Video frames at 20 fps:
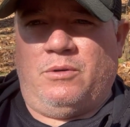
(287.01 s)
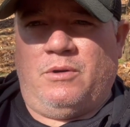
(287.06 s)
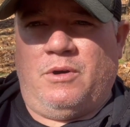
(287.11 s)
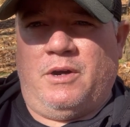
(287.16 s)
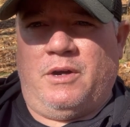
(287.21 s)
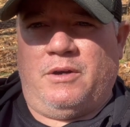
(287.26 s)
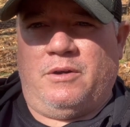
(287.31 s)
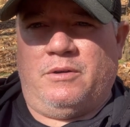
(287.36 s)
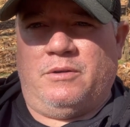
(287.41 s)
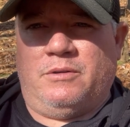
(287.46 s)

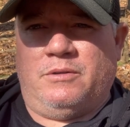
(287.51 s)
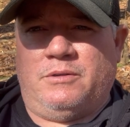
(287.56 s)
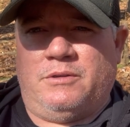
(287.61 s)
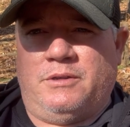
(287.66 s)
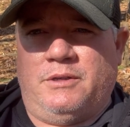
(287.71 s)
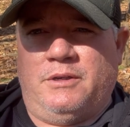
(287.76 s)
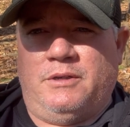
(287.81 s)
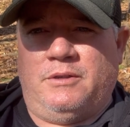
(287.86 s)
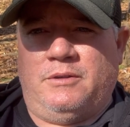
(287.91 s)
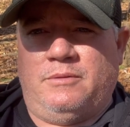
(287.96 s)
hiker
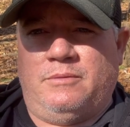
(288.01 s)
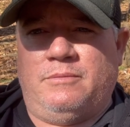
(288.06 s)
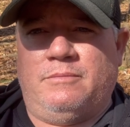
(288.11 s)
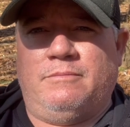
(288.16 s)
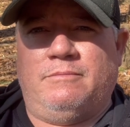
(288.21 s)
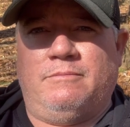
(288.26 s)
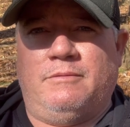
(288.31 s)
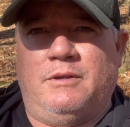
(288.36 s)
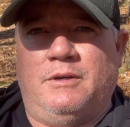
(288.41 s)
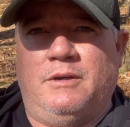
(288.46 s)
sin.
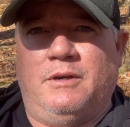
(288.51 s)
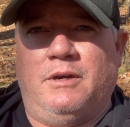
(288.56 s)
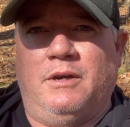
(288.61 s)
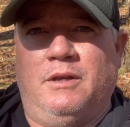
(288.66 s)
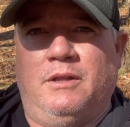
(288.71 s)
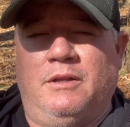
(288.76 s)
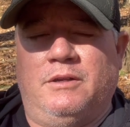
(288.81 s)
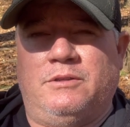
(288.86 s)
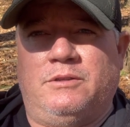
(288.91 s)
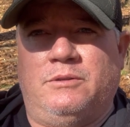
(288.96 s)
I
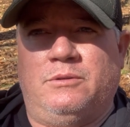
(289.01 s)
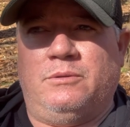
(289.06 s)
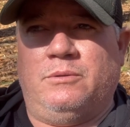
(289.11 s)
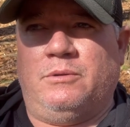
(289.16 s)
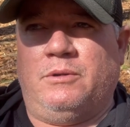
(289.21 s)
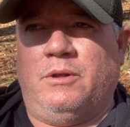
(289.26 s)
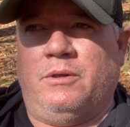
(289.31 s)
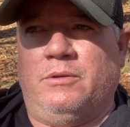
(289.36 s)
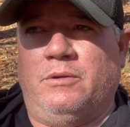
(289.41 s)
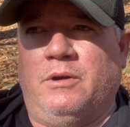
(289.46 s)
listened to
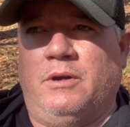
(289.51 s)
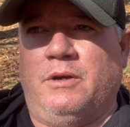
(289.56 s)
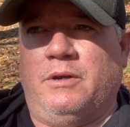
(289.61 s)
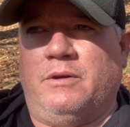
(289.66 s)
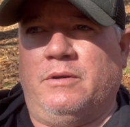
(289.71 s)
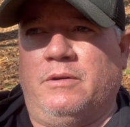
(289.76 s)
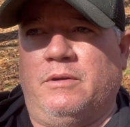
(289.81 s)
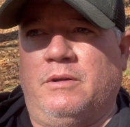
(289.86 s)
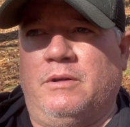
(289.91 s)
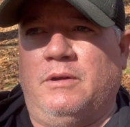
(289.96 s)
another
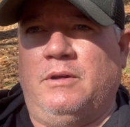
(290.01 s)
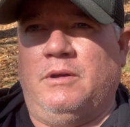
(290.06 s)
hiker.